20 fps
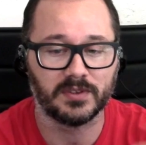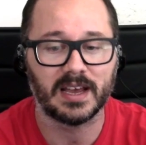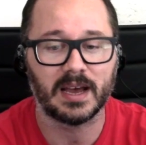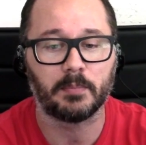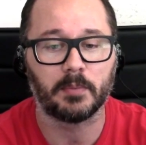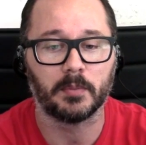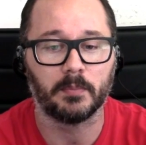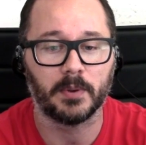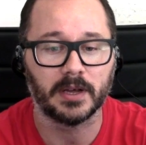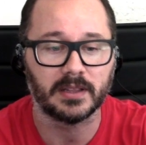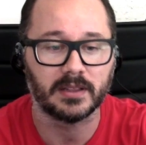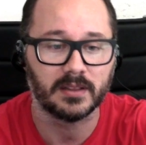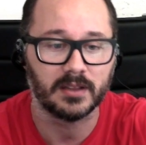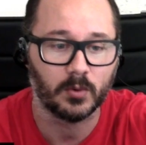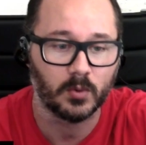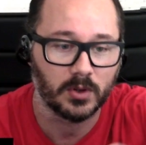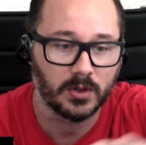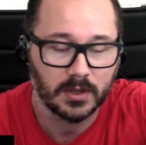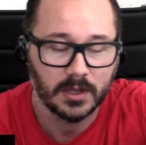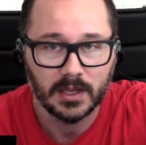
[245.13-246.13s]
tap a button,
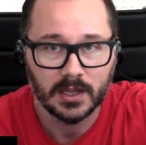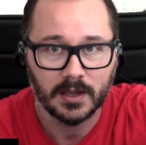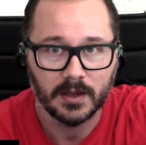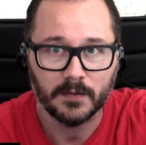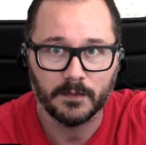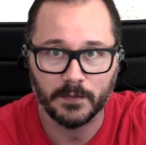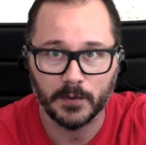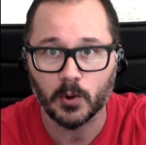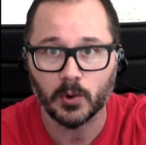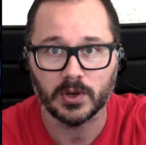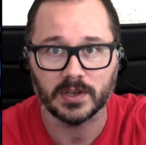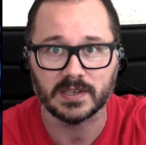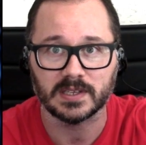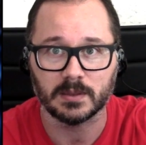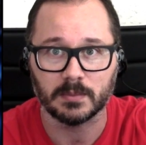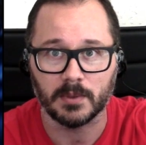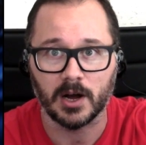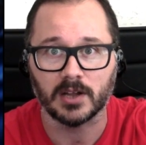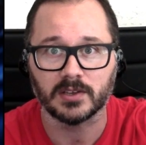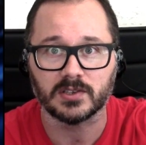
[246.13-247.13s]
it will focus
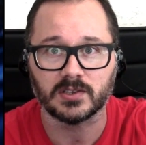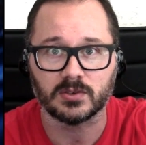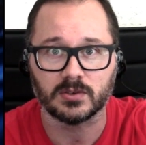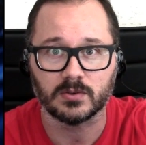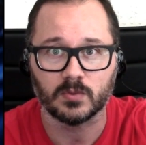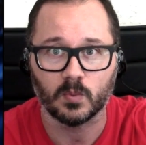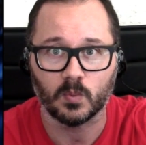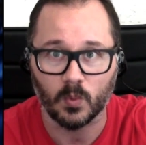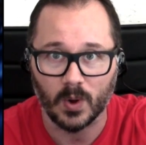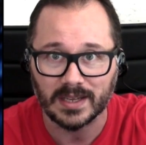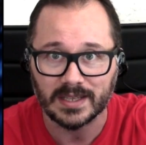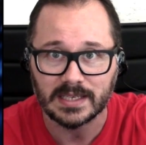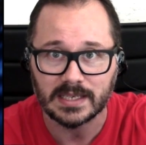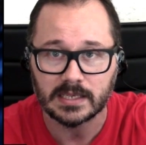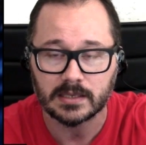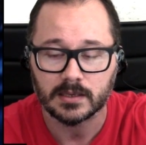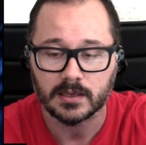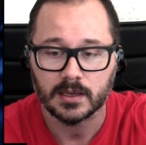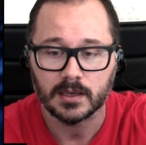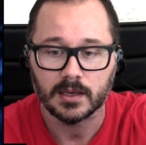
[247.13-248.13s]
the monster
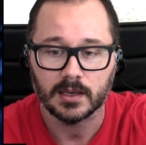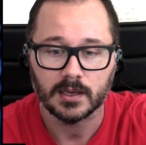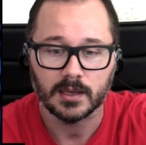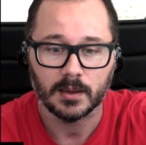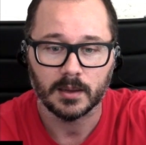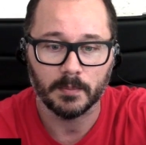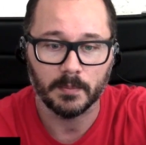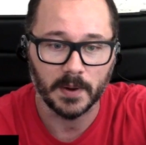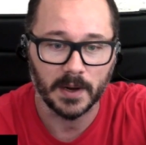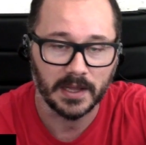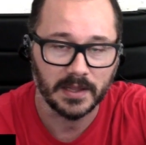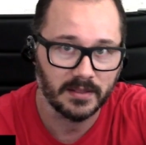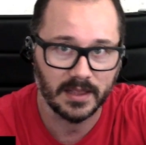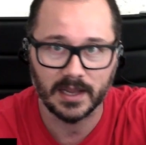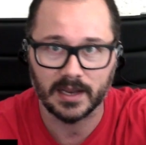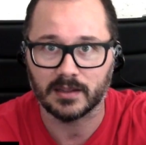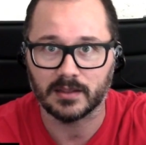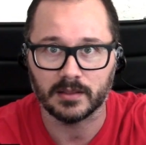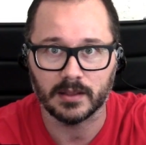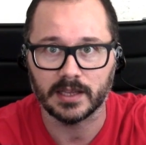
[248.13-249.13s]
once, but
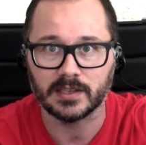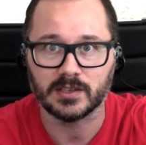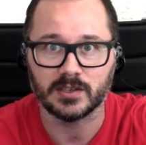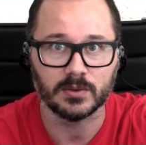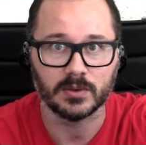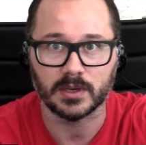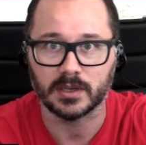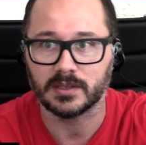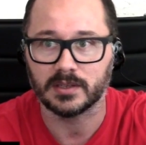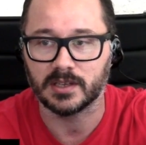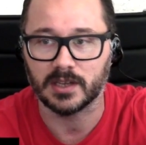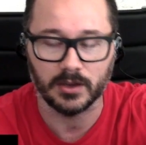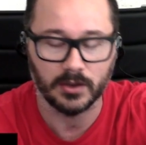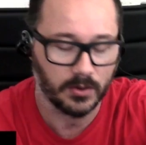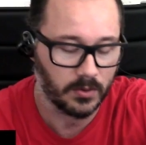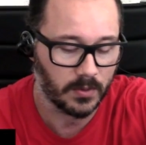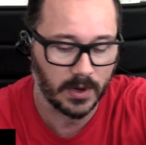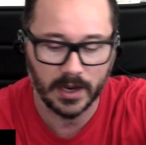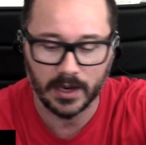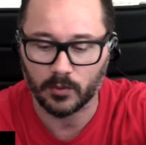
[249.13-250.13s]
then it lets you
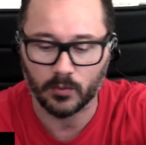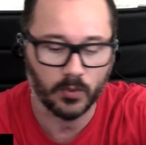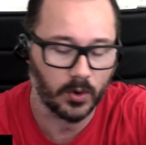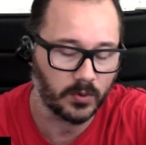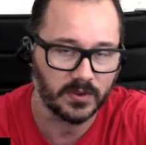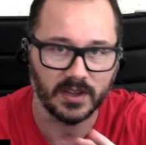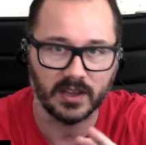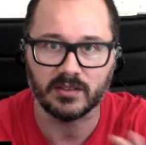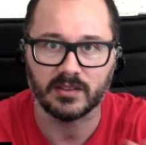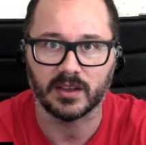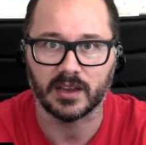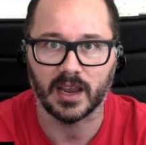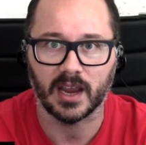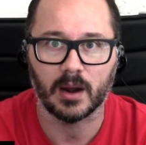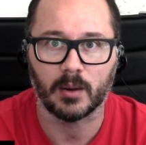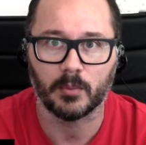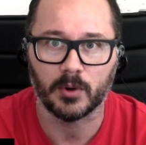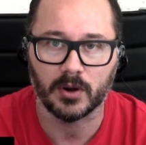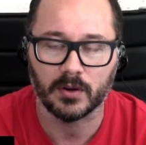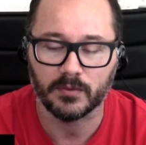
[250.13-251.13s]
continue and rotate the
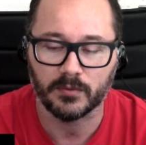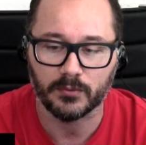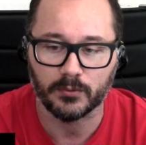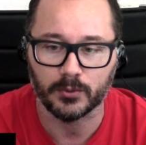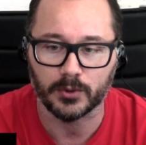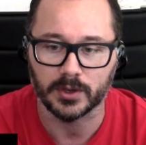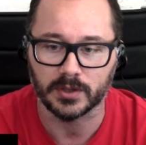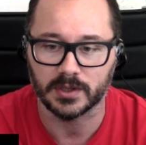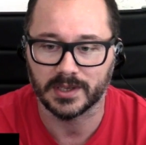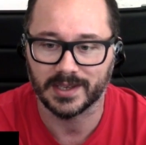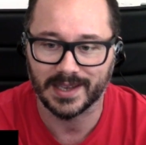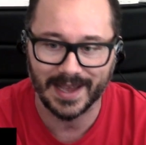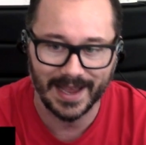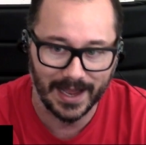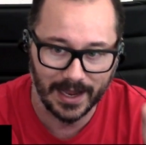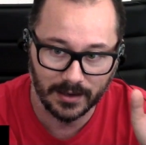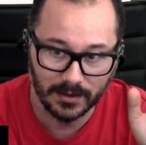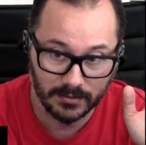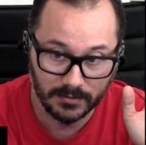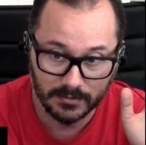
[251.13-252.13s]
camera freely.
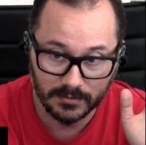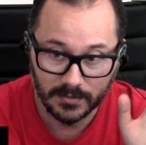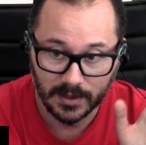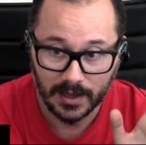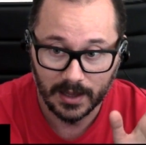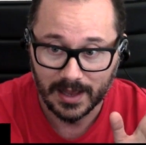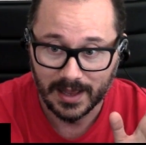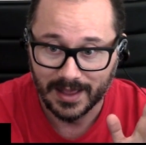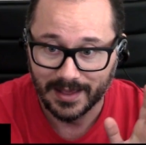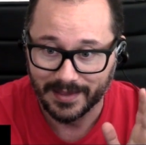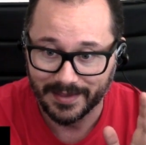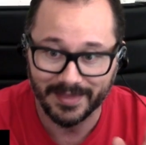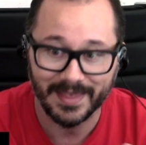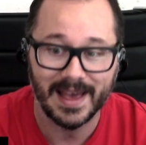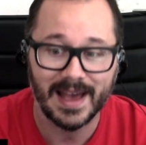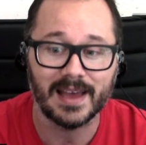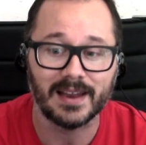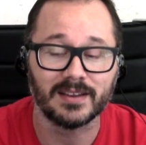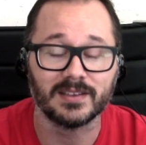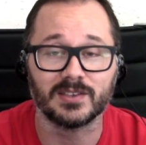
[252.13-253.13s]
And
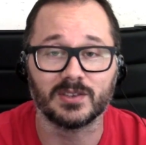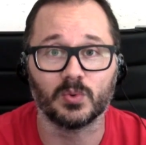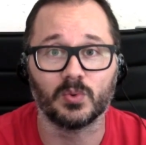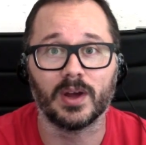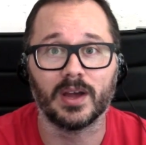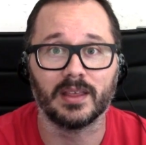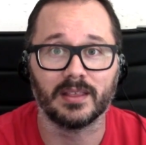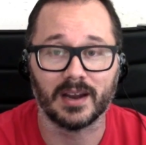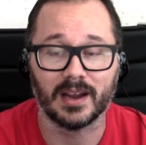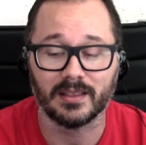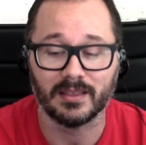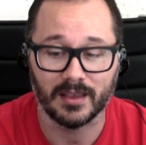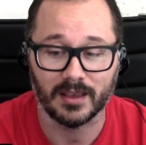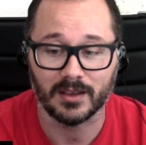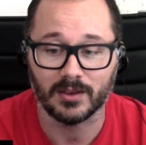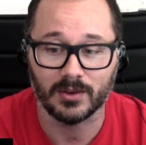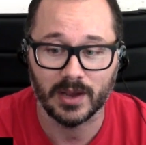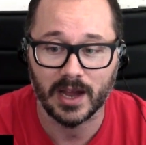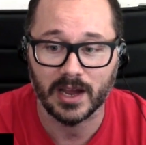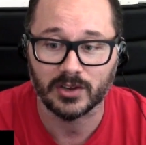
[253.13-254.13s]
that is the way that I
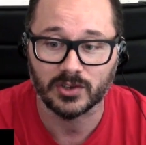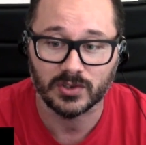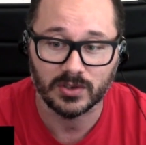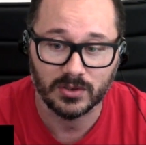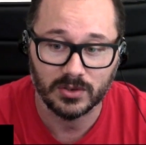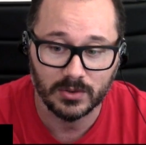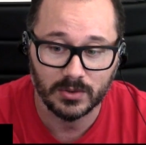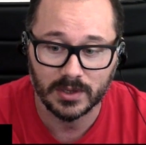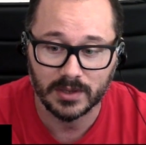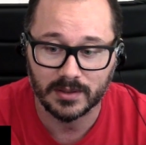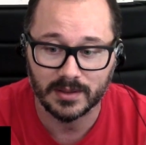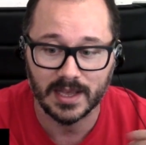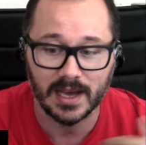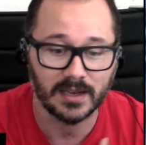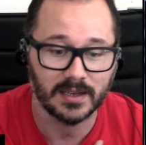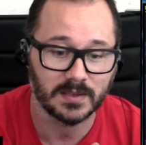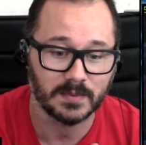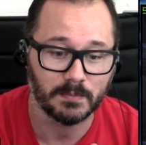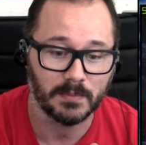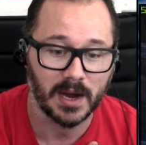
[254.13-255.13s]
think you guys should do it.
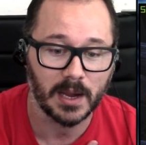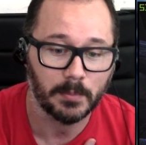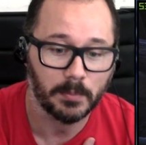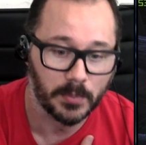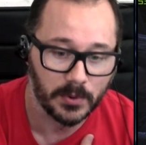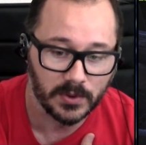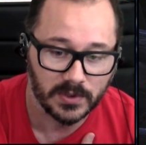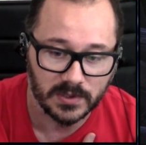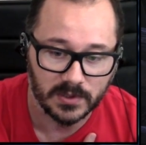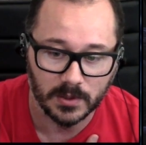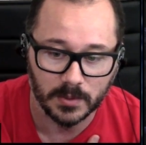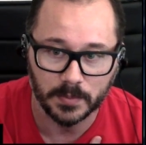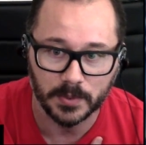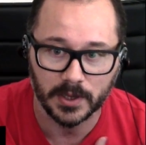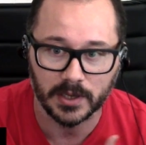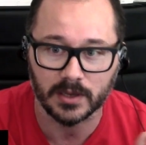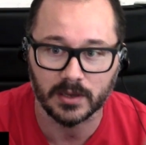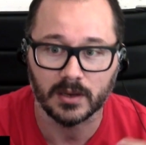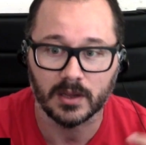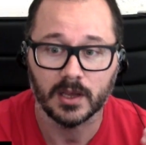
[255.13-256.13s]
That is my personal
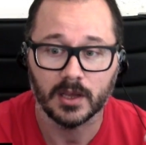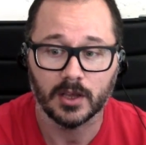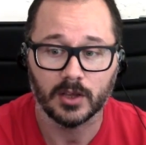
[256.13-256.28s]
opinion.